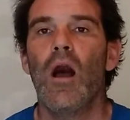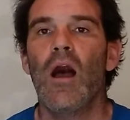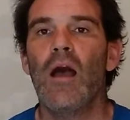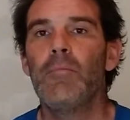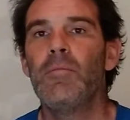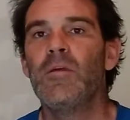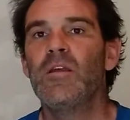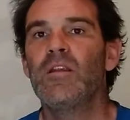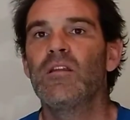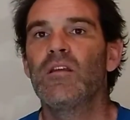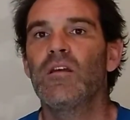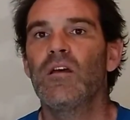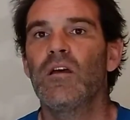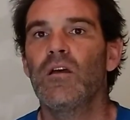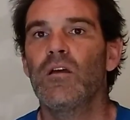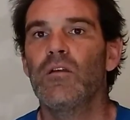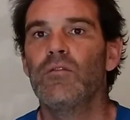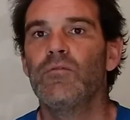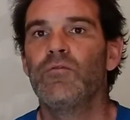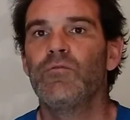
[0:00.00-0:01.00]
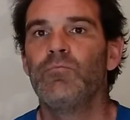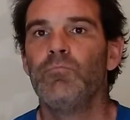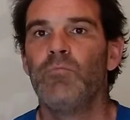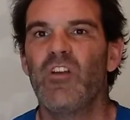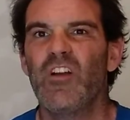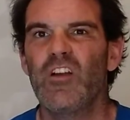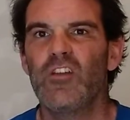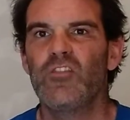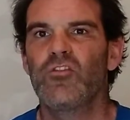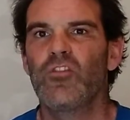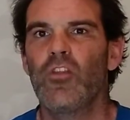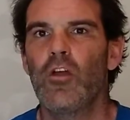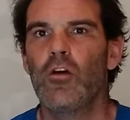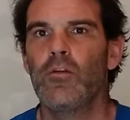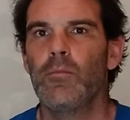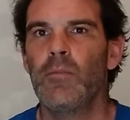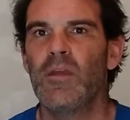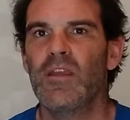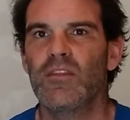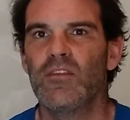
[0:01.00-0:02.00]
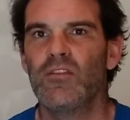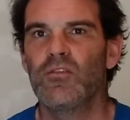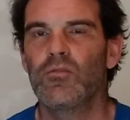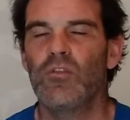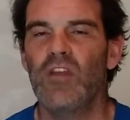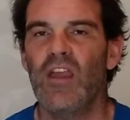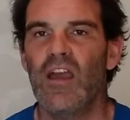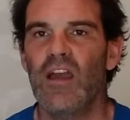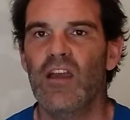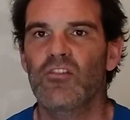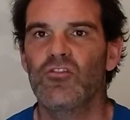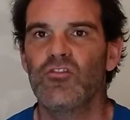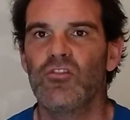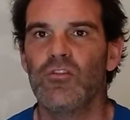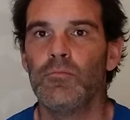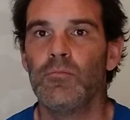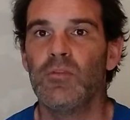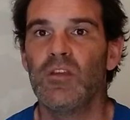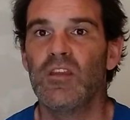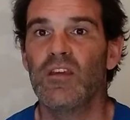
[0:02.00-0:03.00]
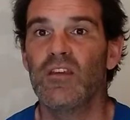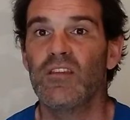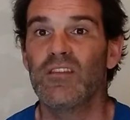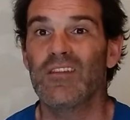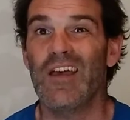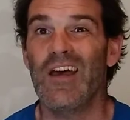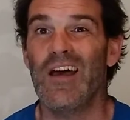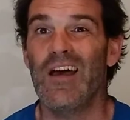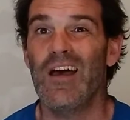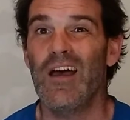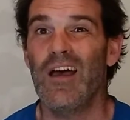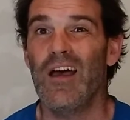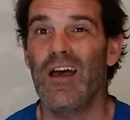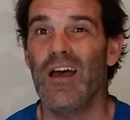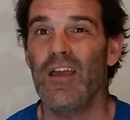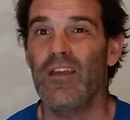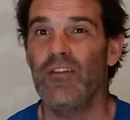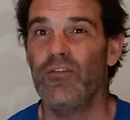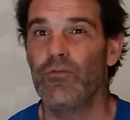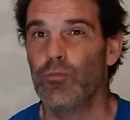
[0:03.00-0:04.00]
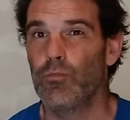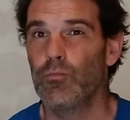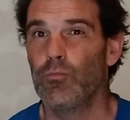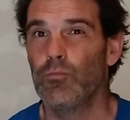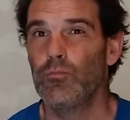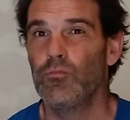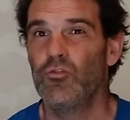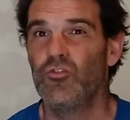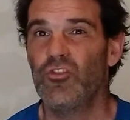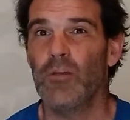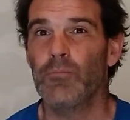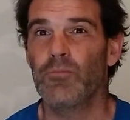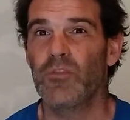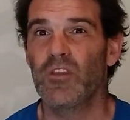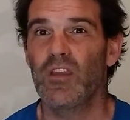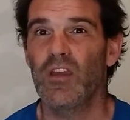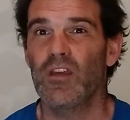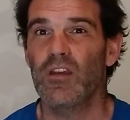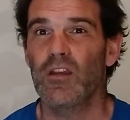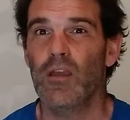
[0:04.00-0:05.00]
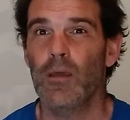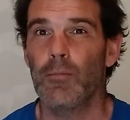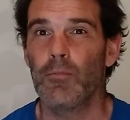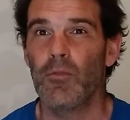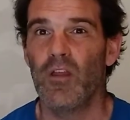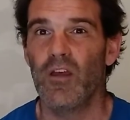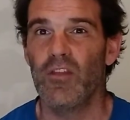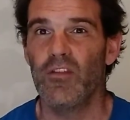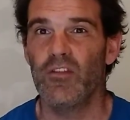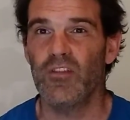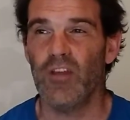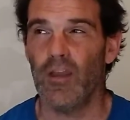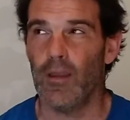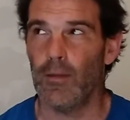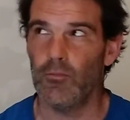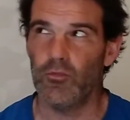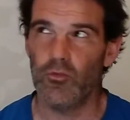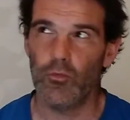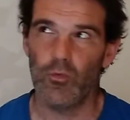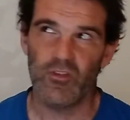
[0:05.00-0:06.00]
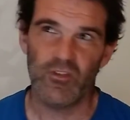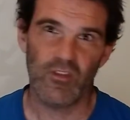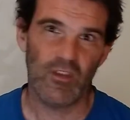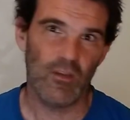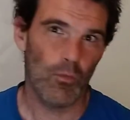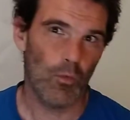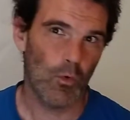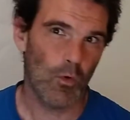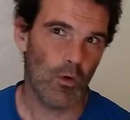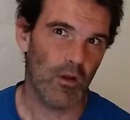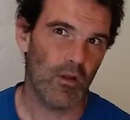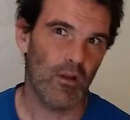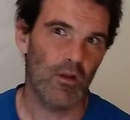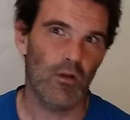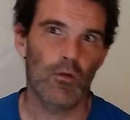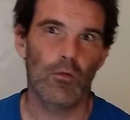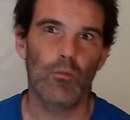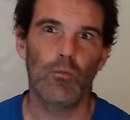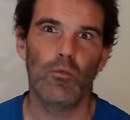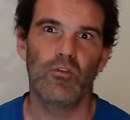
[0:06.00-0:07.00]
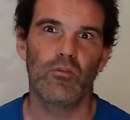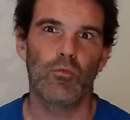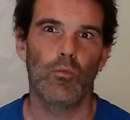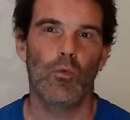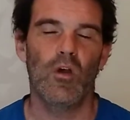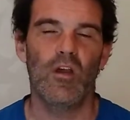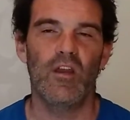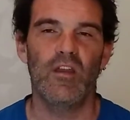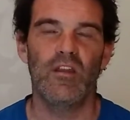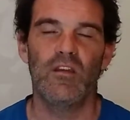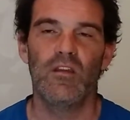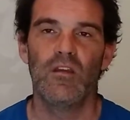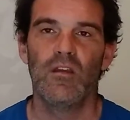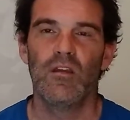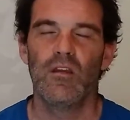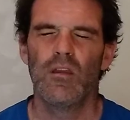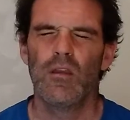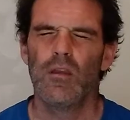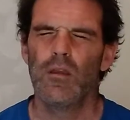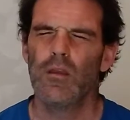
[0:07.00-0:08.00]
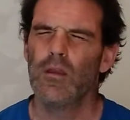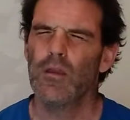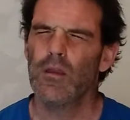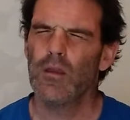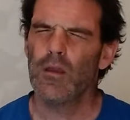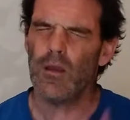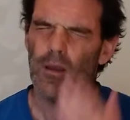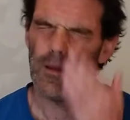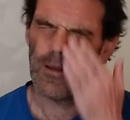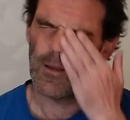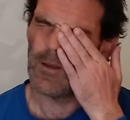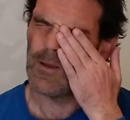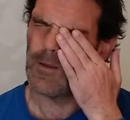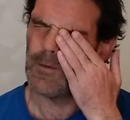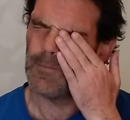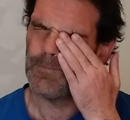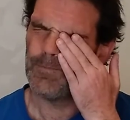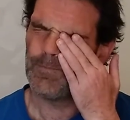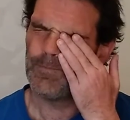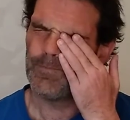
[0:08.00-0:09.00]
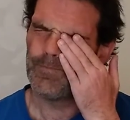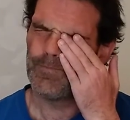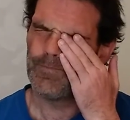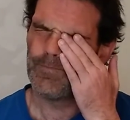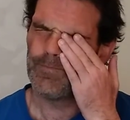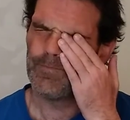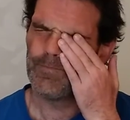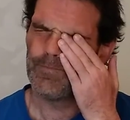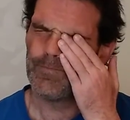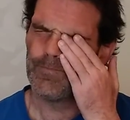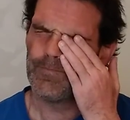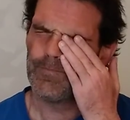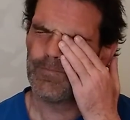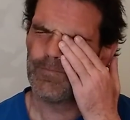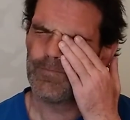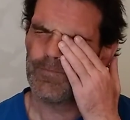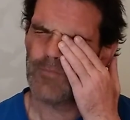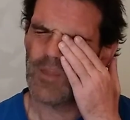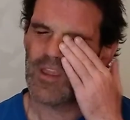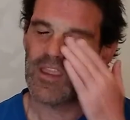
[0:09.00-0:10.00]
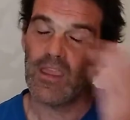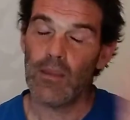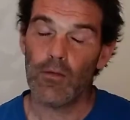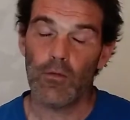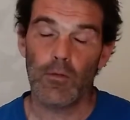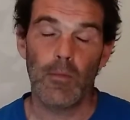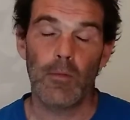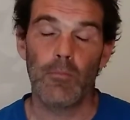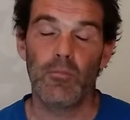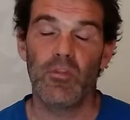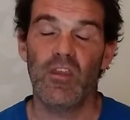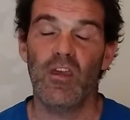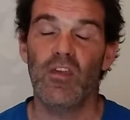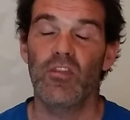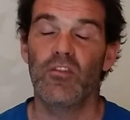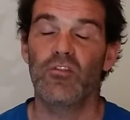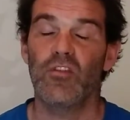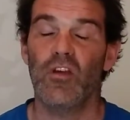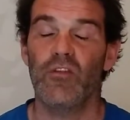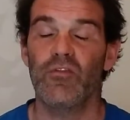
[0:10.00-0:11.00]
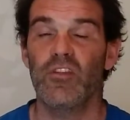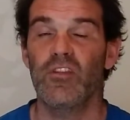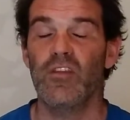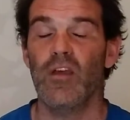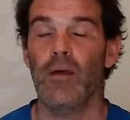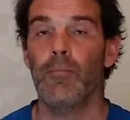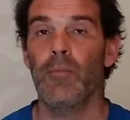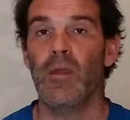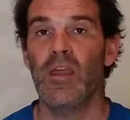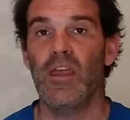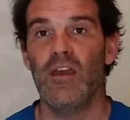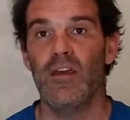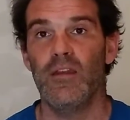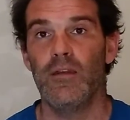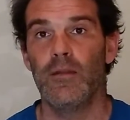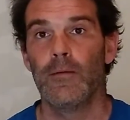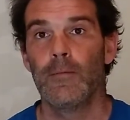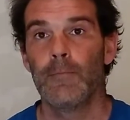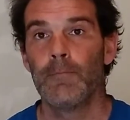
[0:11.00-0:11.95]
I've been very slow to make this reaction because I've jumped the gun a couple other times. Whiskey Warrior was one. Can't remember the others off the top of my head.